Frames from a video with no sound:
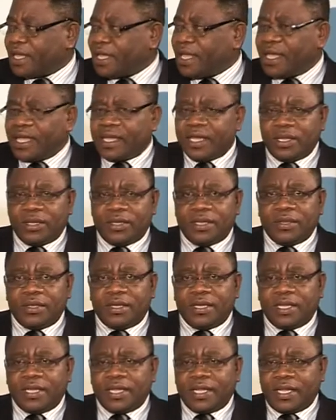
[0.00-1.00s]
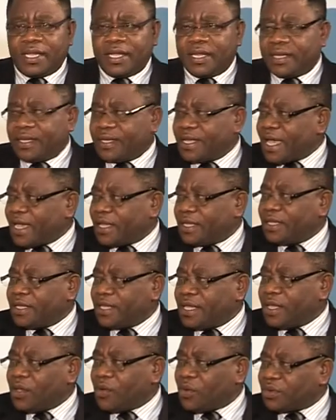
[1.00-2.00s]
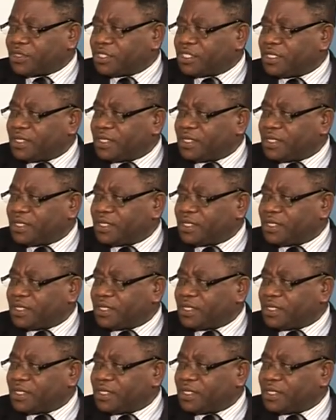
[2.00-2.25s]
he or she